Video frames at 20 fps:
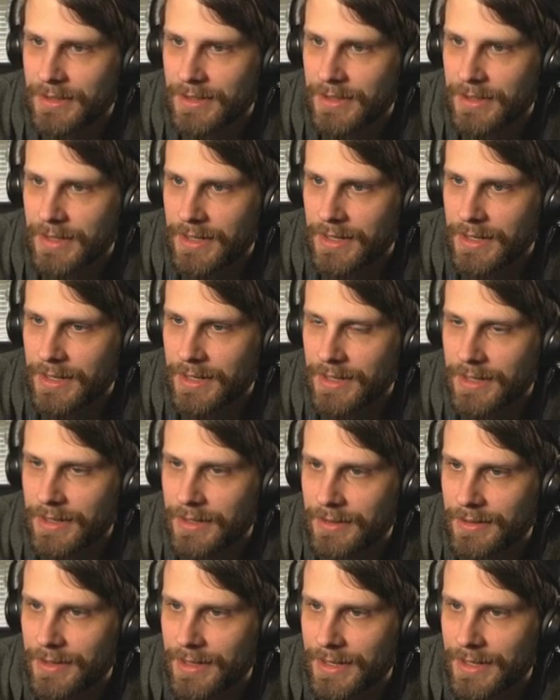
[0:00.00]

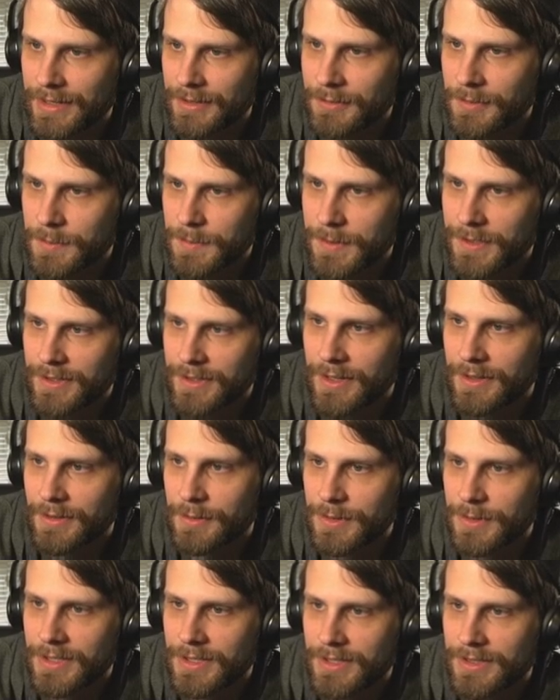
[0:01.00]
And I guess we'll put another
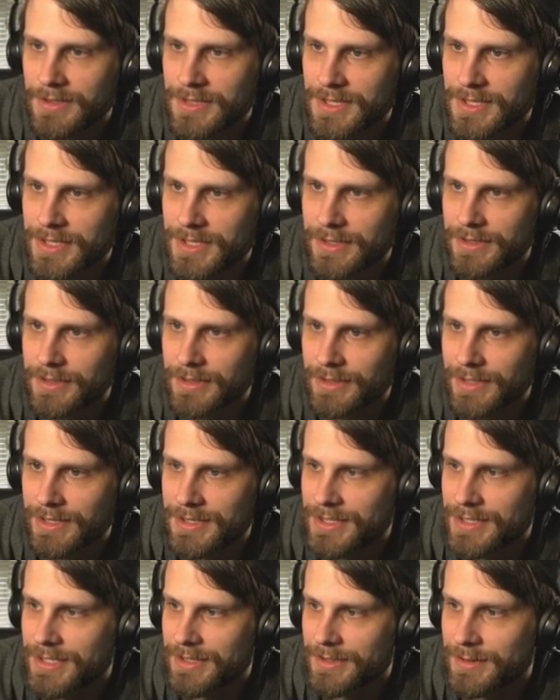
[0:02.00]
one here just to
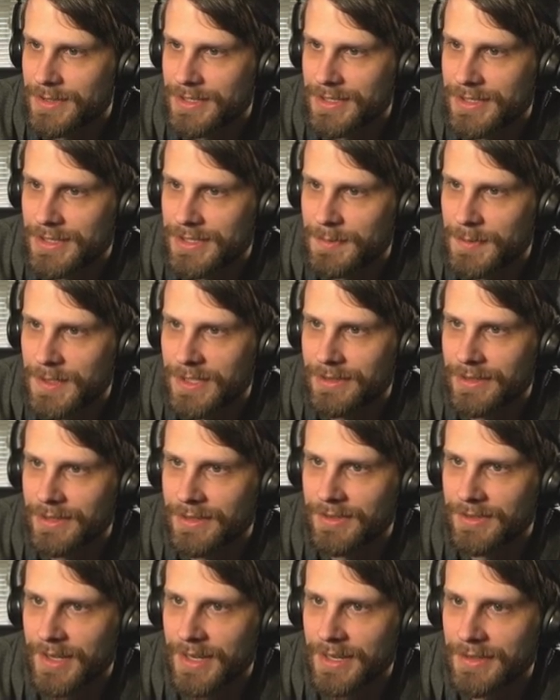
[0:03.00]
continuously spread
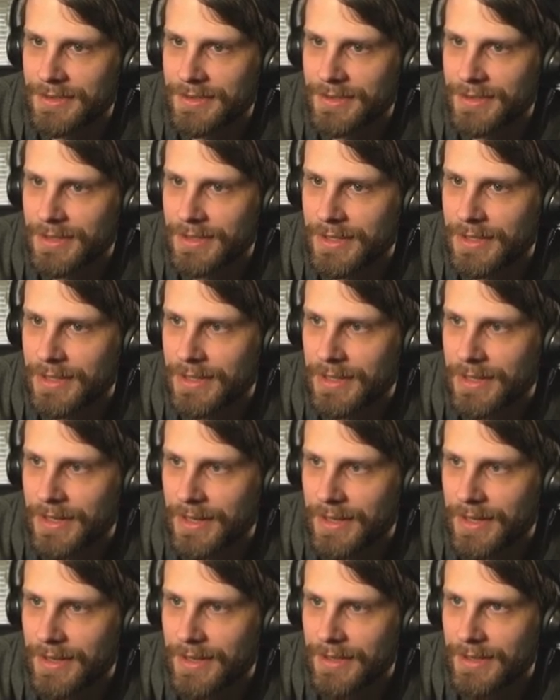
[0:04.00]
things out.
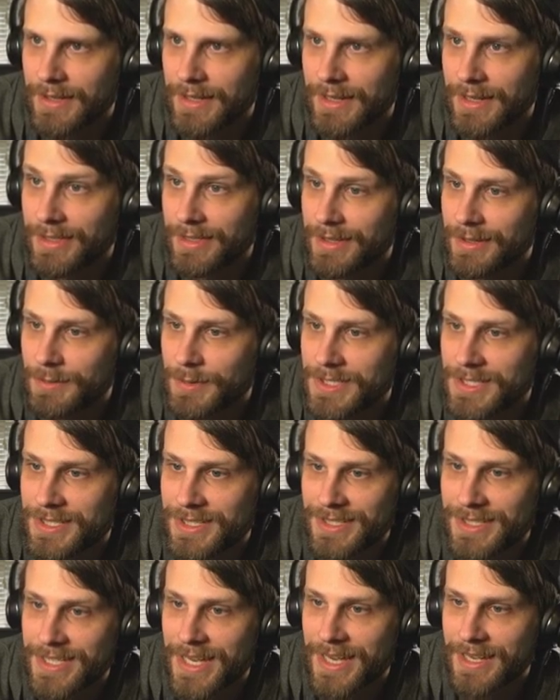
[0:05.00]
And I think we just
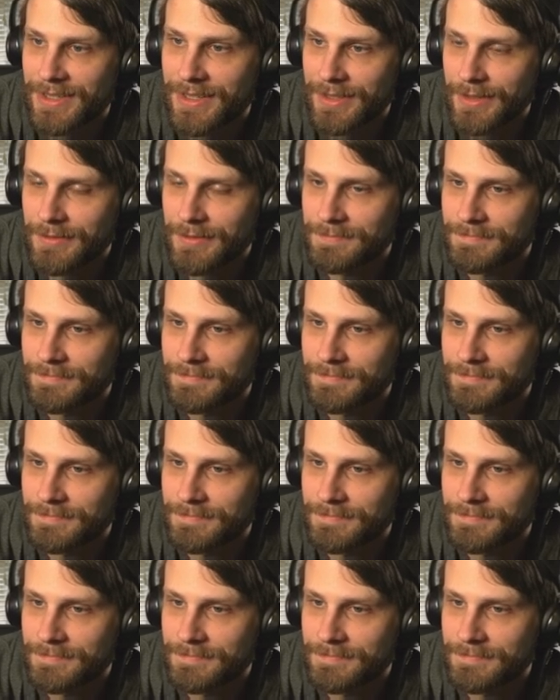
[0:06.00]
attack in.